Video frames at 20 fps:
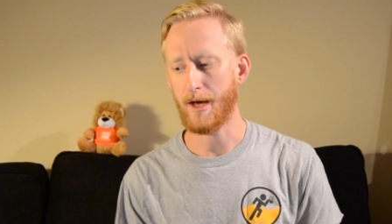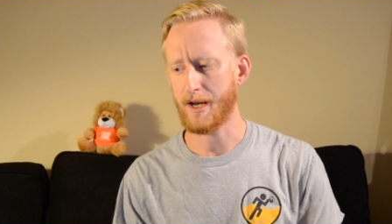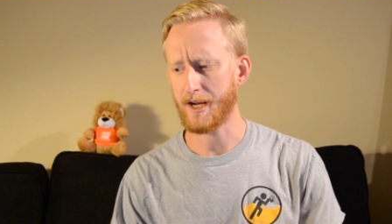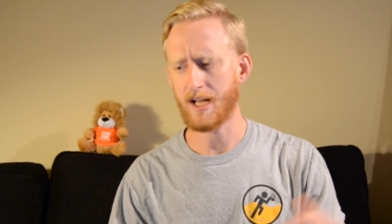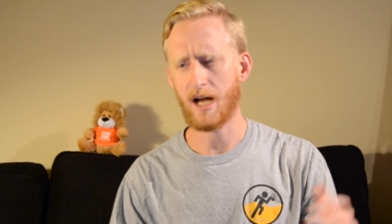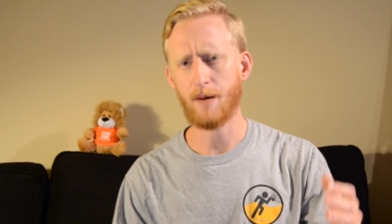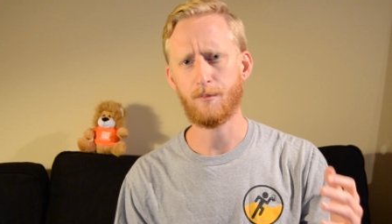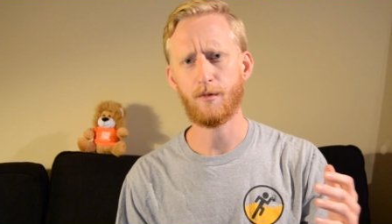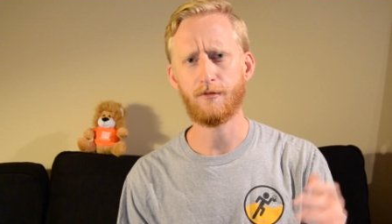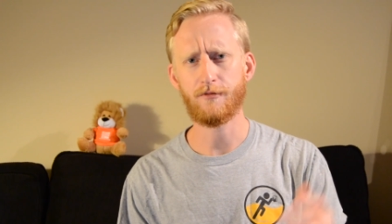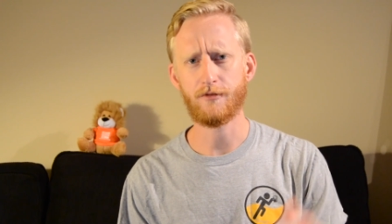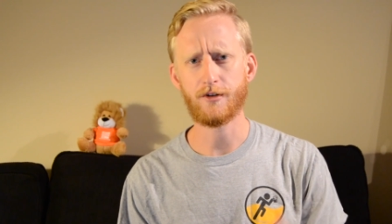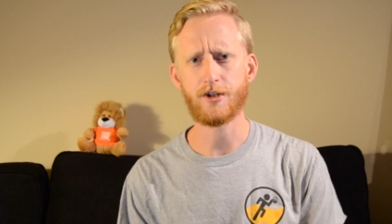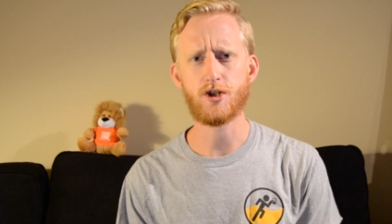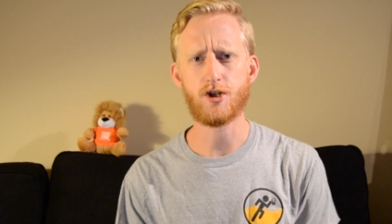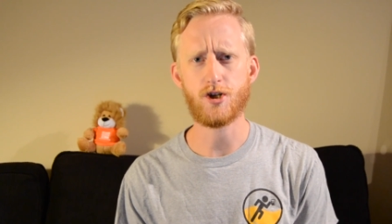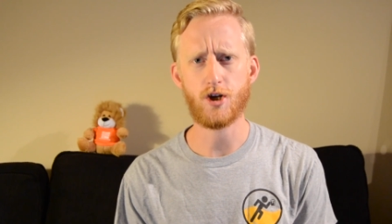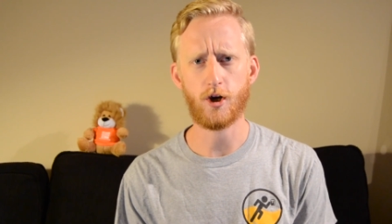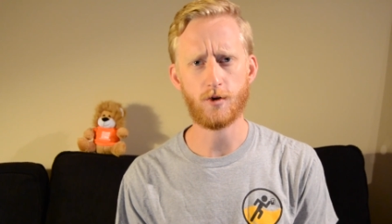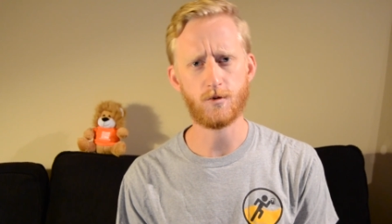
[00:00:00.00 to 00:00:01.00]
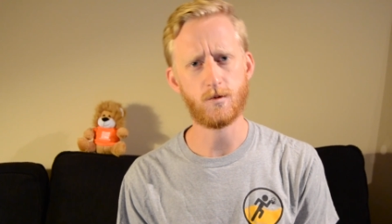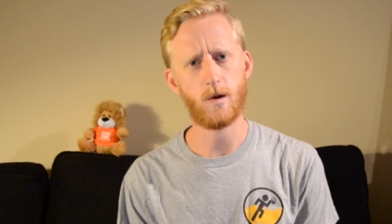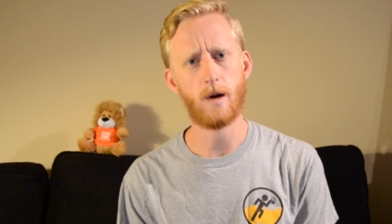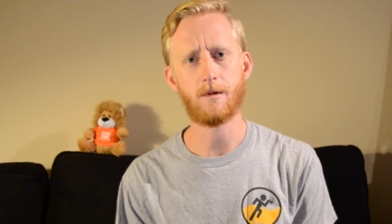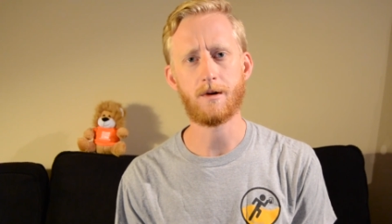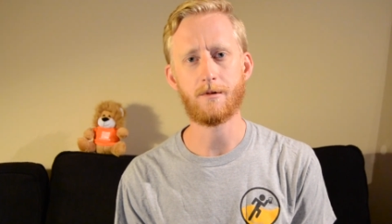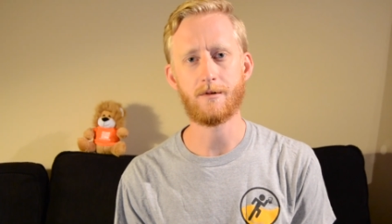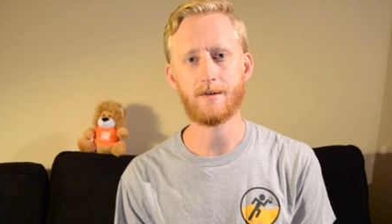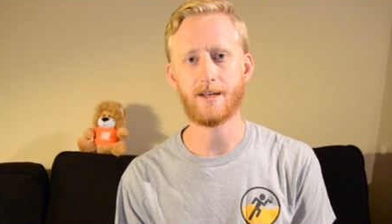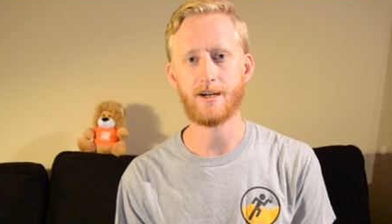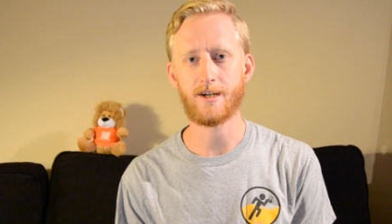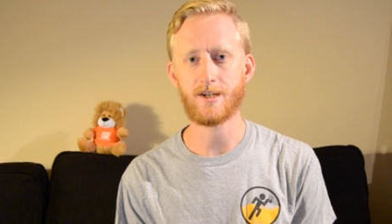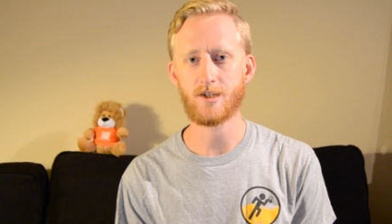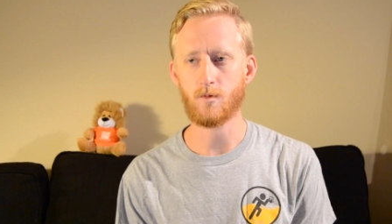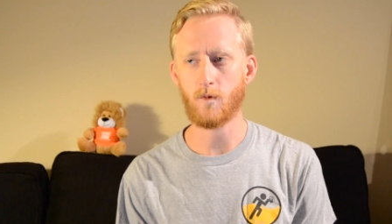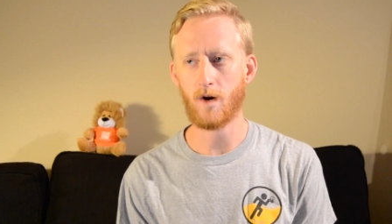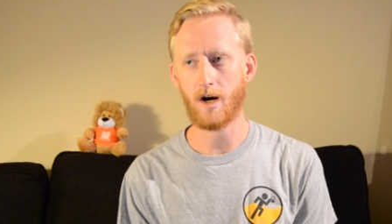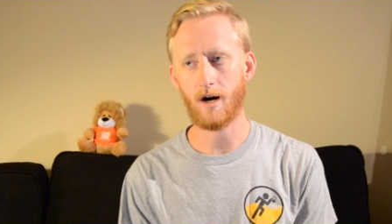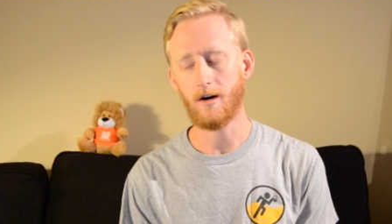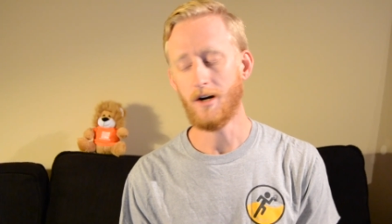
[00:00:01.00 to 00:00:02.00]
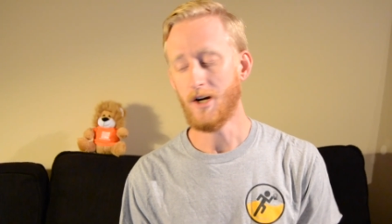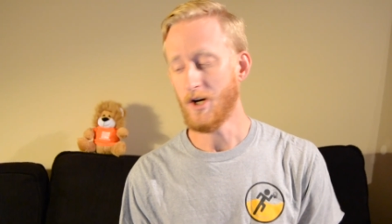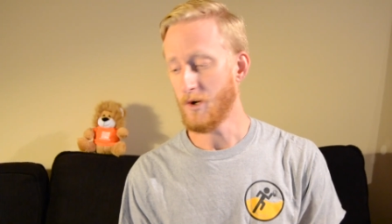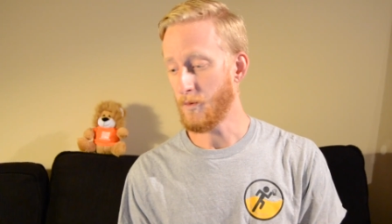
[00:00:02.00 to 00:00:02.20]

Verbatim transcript: and a couple free shows while we were there as well.